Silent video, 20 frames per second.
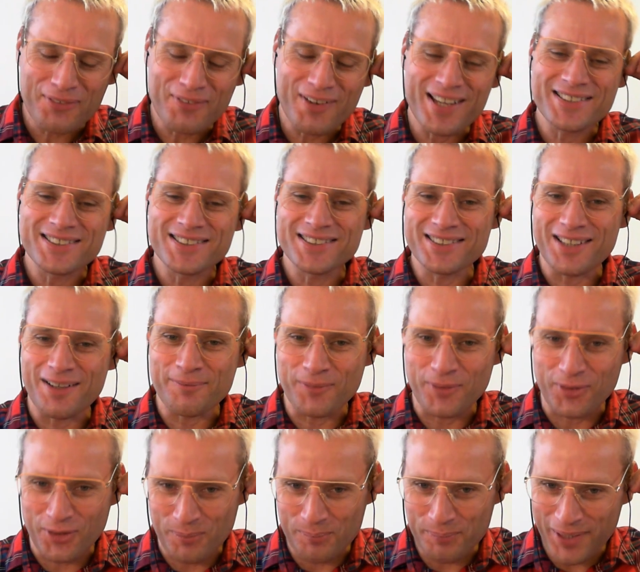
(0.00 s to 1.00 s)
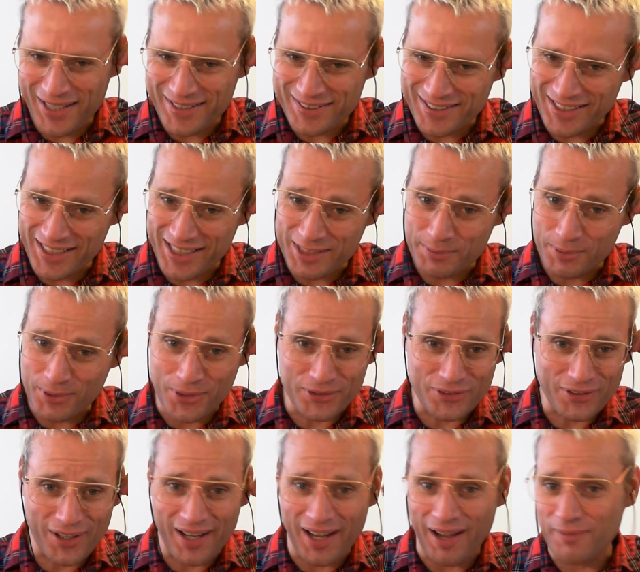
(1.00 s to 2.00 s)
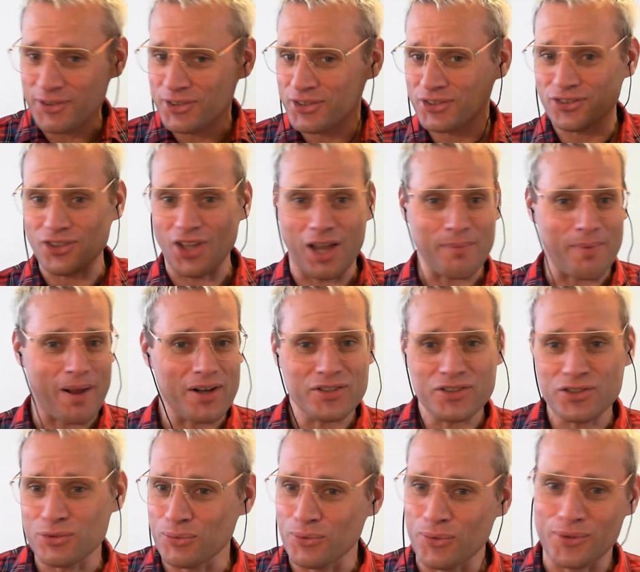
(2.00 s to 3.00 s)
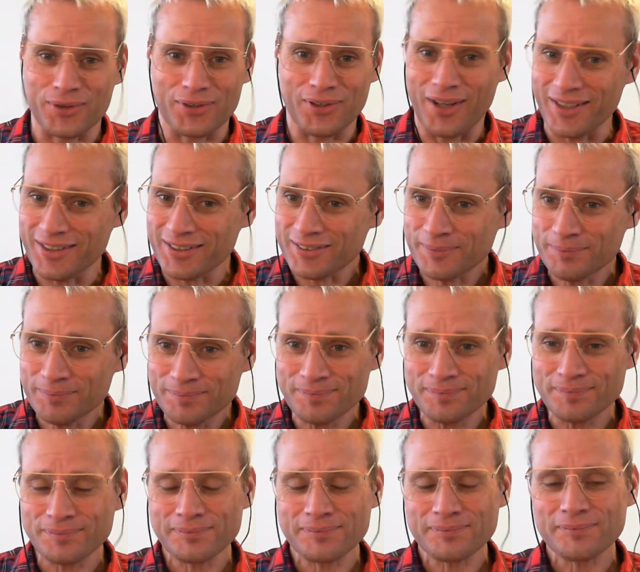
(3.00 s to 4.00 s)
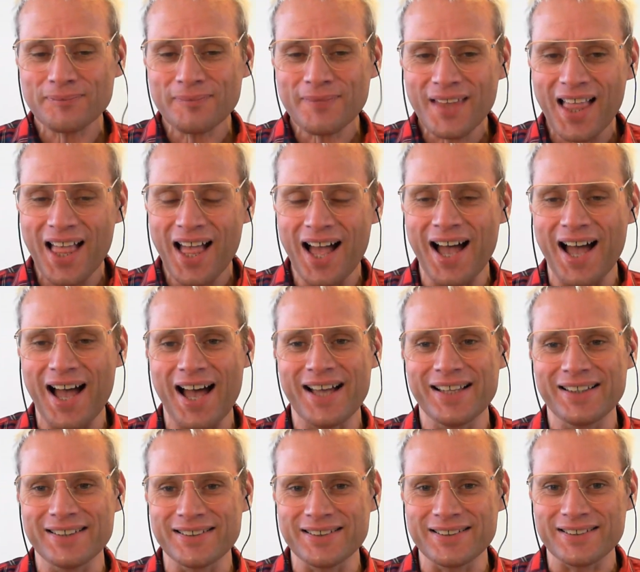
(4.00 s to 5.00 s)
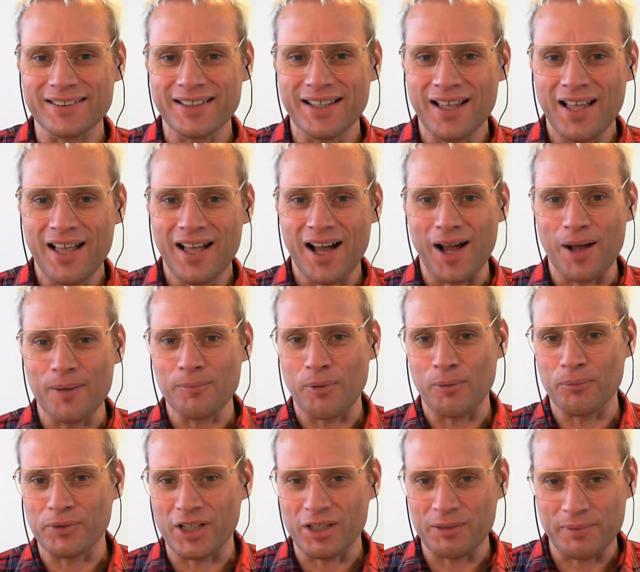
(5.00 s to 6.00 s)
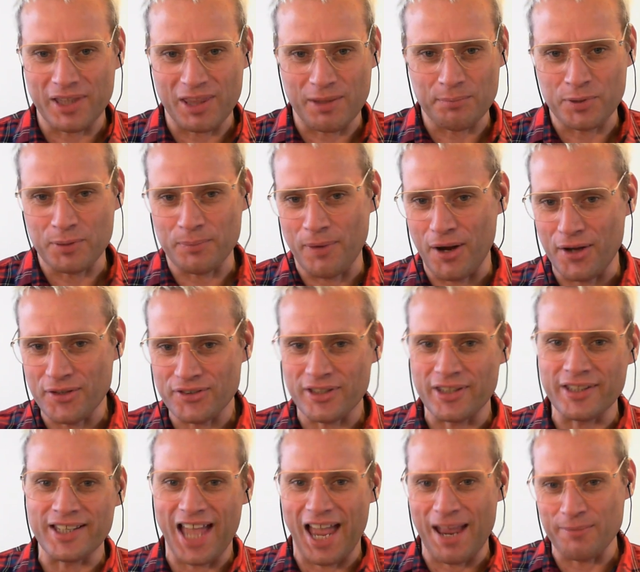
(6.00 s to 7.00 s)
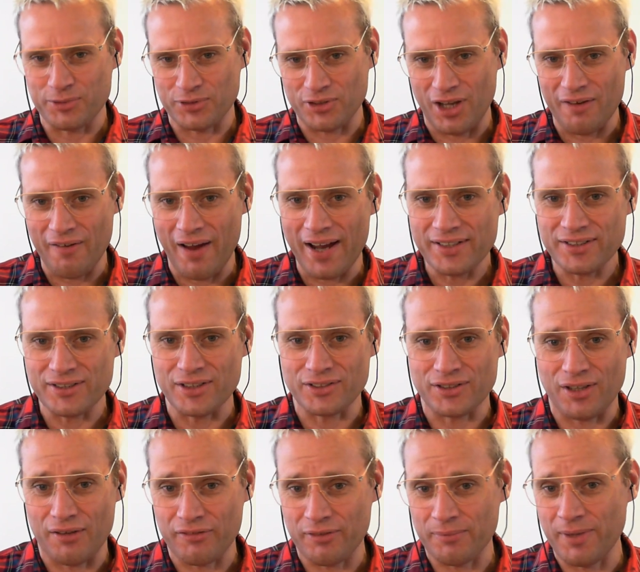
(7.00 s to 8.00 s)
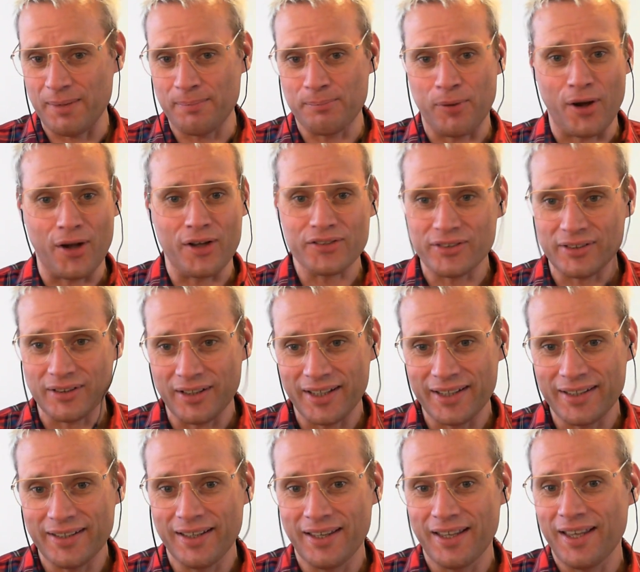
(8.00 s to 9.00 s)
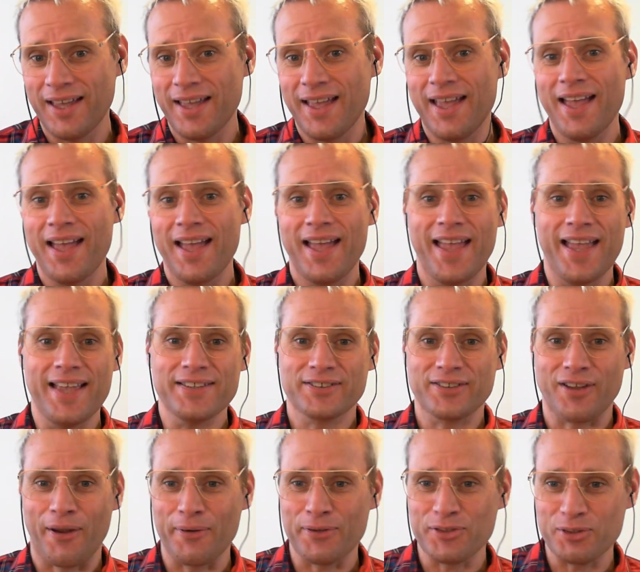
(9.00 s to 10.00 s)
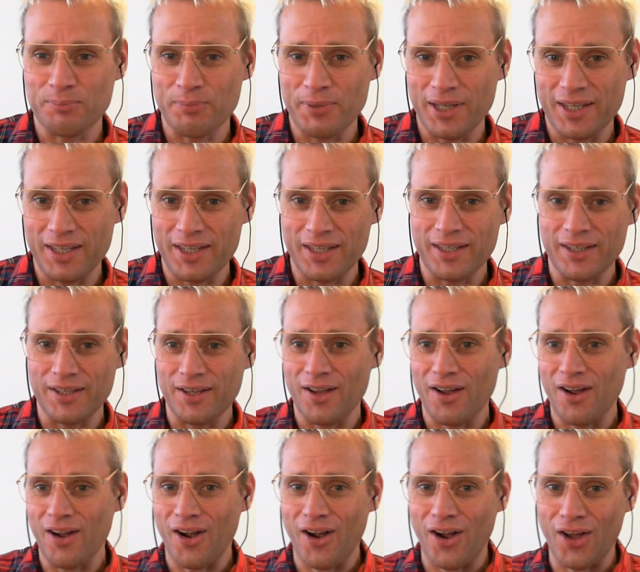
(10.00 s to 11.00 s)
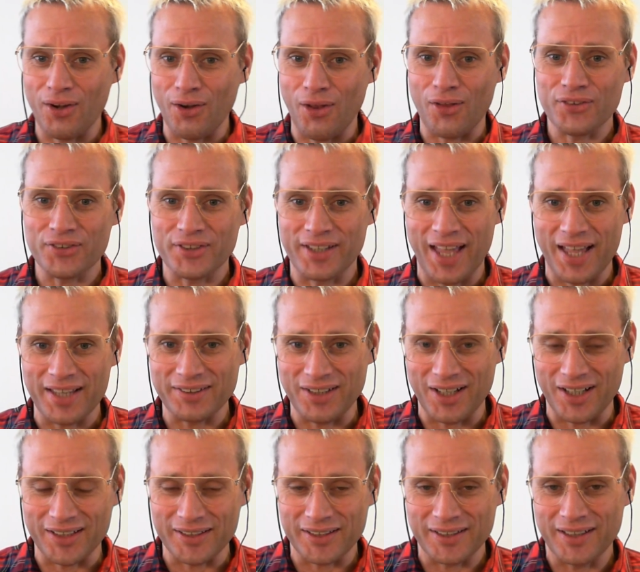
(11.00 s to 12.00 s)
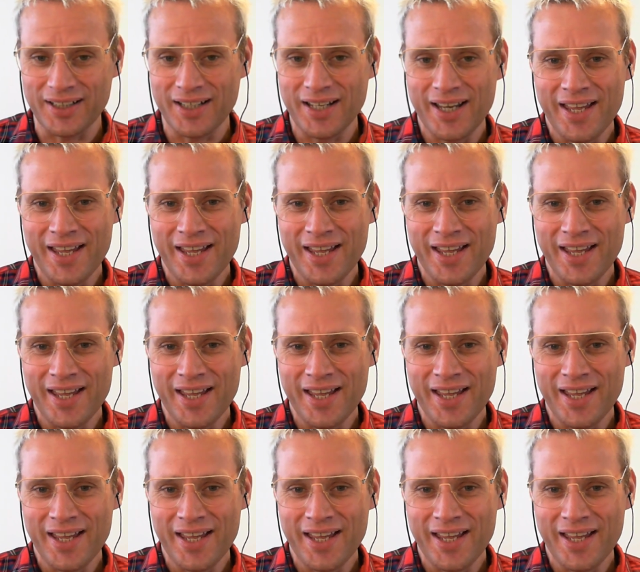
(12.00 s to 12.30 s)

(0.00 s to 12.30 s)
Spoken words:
of the reasons I'm not competing is because I have so much to organise. And I'm probably going to be the promoter, the games director. So for me personally, it's going to be a lot to get done.